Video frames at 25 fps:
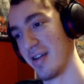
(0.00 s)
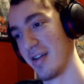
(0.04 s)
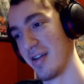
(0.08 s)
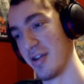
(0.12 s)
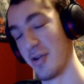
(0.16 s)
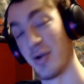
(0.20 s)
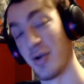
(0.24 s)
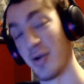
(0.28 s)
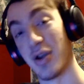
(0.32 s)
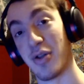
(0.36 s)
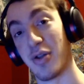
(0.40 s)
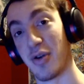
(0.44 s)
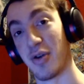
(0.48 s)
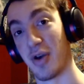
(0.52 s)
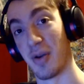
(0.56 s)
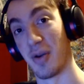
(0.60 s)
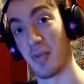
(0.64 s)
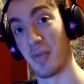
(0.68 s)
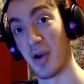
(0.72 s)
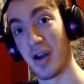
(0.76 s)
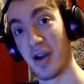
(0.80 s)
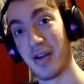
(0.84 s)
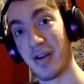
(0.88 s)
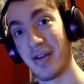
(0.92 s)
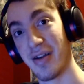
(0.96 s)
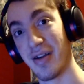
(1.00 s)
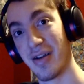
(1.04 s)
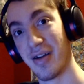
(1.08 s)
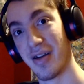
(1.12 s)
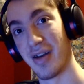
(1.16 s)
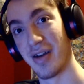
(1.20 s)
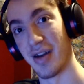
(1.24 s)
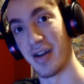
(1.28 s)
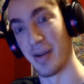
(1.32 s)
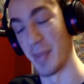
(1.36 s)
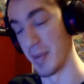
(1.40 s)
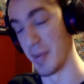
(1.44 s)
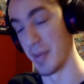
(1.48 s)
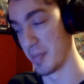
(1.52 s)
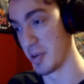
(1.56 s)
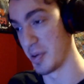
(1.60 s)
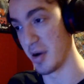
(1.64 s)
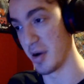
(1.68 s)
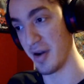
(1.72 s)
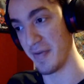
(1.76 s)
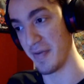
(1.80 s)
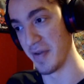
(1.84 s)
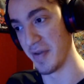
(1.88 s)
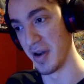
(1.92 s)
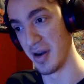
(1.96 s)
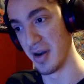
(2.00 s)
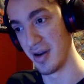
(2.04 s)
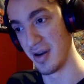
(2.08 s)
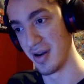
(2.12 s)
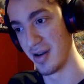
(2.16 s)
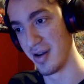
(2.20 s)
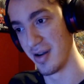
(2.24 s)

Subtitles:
either I'm right and I'm a prophet,